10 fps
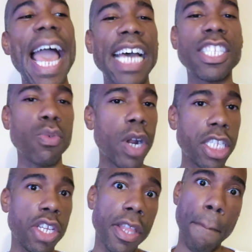I had to
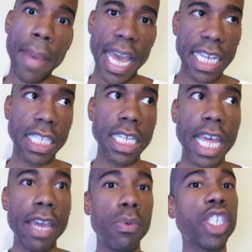run to the bank
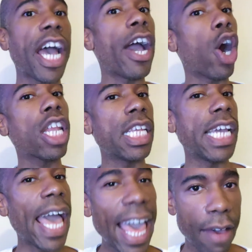today, which I
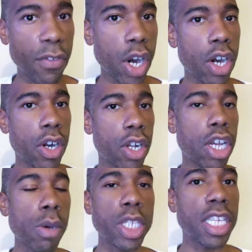hardly ever
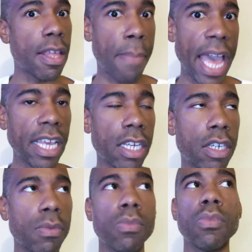go to the bank
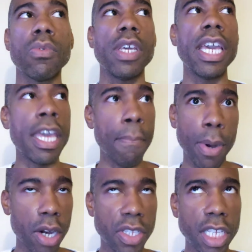
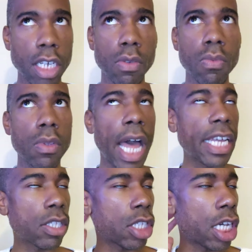in person,
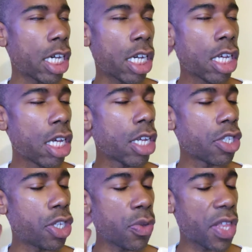like to
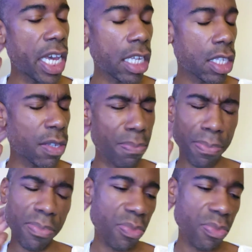do things.